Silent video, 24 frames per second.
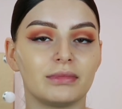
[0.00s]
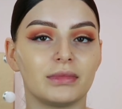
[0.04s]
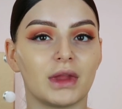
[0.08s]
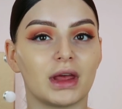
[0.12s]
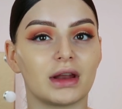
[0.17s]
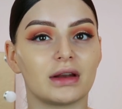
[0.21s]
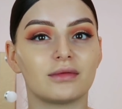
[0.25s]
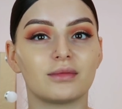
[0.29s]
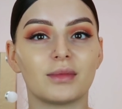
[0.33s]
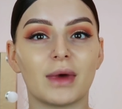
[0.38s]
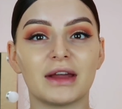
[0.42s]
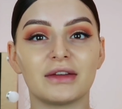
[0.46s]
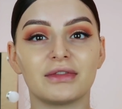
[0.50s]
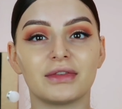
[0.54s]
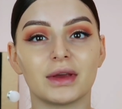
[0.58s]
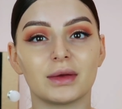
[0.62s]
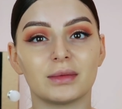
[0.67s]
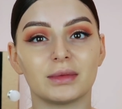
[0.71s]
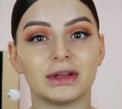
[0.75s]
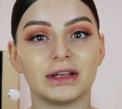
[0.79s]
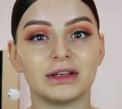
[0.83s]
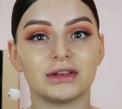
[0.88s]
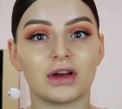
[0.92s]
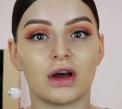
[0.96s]
none of my
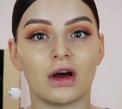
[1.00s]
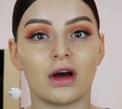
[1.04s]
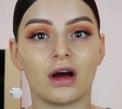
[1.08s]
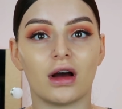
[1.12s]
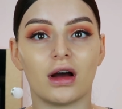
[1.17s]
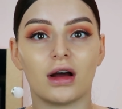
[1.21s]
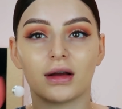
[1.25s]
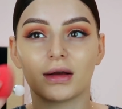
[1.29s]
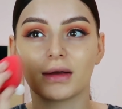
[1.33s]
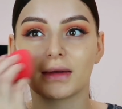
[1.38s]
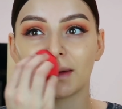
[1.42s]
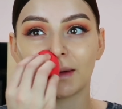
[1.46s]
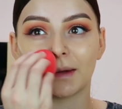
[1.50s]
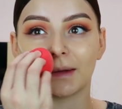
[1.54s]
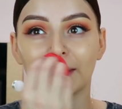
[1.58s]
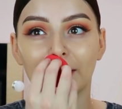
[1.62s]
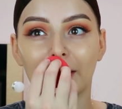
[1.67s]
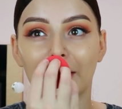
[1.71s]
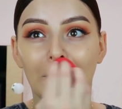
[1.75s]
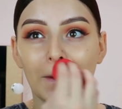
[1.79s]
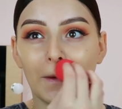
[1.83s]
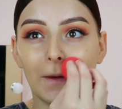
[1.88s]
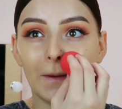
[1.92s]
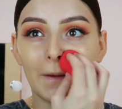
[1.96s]
family talks,
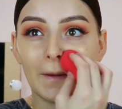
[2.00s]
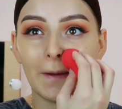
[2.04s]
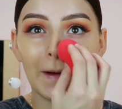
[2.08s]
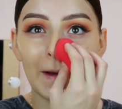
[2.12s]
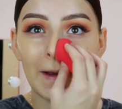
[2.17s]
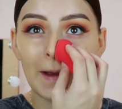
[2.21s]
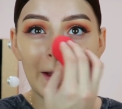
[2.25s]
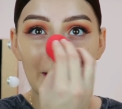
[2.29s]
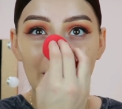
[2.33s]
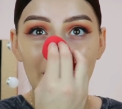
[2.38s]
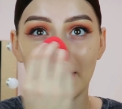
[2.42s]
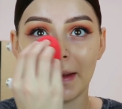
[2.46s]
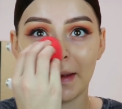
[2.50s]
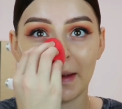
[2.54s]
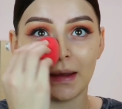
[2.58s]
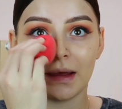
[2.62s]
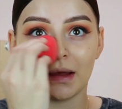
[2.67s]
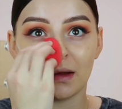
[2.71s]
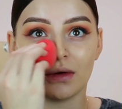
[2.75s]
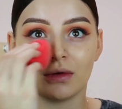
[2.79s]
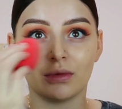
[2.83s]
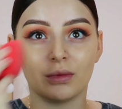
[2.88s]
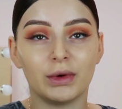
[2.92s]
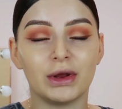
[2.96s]
so
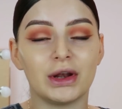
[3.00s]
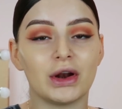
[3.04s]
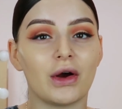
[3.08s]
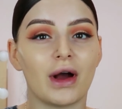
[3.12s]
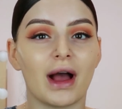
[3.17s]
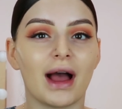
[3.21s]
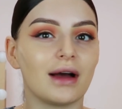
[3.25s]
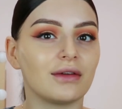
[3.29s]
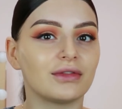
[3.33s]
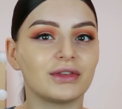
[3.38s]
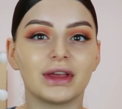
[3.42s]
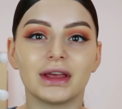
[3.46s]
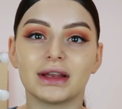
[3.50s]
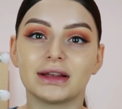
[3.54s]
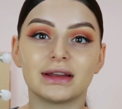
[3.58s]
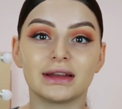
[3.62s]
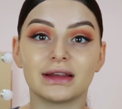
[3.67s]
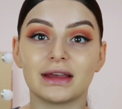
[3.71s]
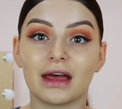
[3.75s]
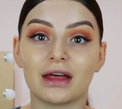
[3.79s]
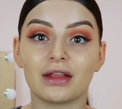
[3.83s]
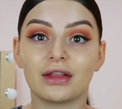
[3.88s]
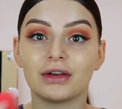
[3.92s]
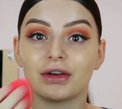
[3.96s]
we don't have
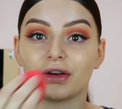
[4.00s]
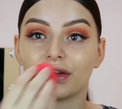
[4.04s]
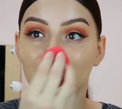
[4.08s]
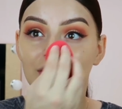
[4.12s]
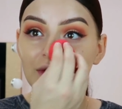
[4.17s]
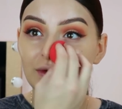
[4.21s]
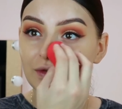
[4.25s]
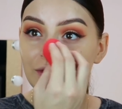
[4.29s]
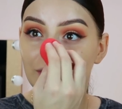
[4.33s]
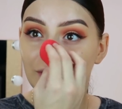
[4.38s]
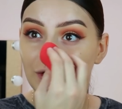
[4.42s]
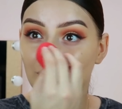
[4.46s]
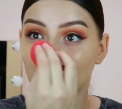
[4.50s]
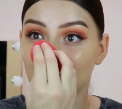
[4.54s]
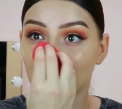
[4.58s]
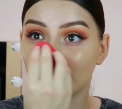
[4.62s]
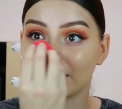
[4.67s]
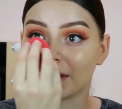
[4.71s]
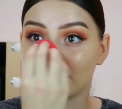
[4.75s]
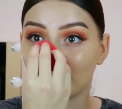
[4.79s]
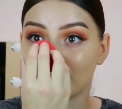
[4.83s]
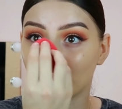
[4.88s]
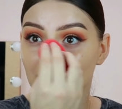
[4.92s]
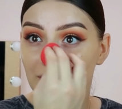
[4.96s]
get-togethers
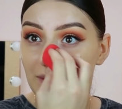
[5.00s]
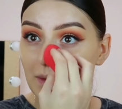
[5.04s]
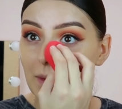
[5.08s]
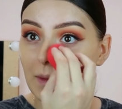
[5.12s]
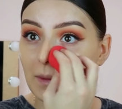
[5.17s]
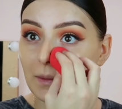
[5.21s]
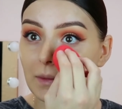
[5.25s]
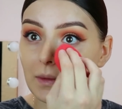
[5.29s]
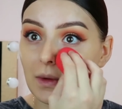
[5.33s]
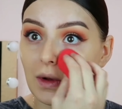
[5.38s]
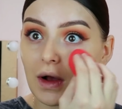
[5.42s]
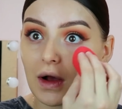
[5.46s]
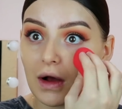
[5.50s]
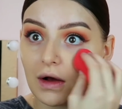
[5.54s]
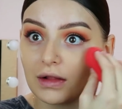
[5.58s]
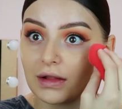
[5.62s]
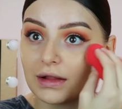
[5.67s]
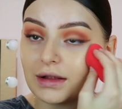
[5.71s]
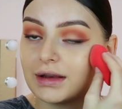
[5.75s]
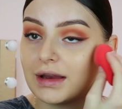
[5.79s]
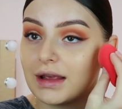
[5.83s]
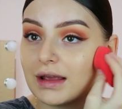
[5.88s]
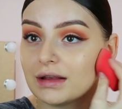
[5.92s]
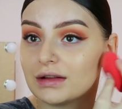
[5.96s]
for
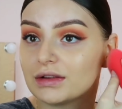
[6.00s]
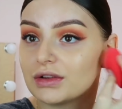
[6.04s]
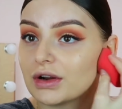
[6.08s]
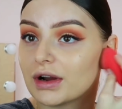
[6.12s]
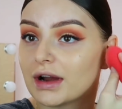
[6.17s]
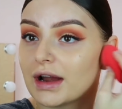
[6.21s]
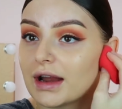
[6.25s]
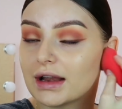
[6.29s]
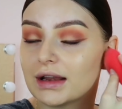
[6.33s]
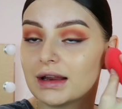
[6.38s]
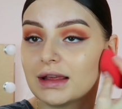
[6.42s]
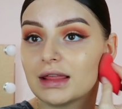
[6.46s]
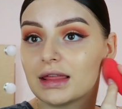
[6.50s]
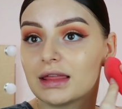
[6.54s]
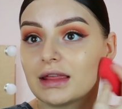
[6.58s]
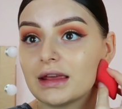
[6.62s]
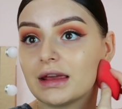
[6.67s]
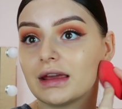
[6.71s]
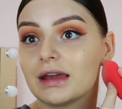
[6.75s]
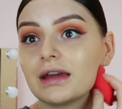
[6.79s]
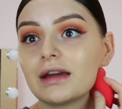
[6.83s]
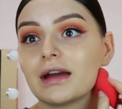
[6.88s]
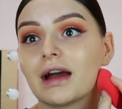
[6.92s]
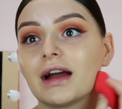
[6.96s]
holidays or
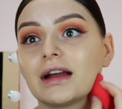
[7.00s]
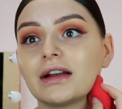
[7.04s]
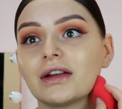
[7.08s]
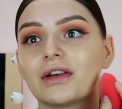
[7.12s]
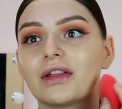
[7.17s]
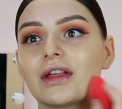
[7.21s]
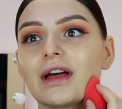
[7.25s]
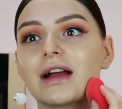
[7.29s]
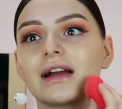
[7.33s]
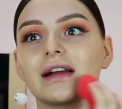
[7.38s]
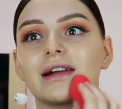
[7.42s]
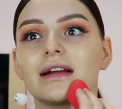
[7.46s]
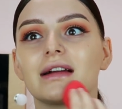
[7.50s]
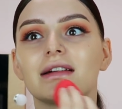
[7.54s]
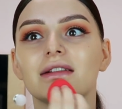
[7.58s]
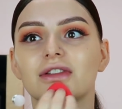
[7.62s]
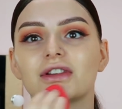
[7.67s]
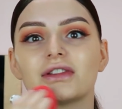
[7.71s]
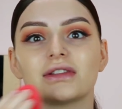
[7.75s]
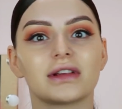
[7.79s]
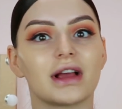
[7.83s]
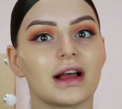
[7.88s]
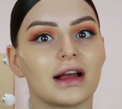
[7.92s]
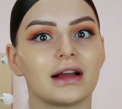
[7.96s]
anything. I know that
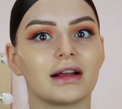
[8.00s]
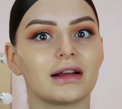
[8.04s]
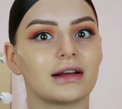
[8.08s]
just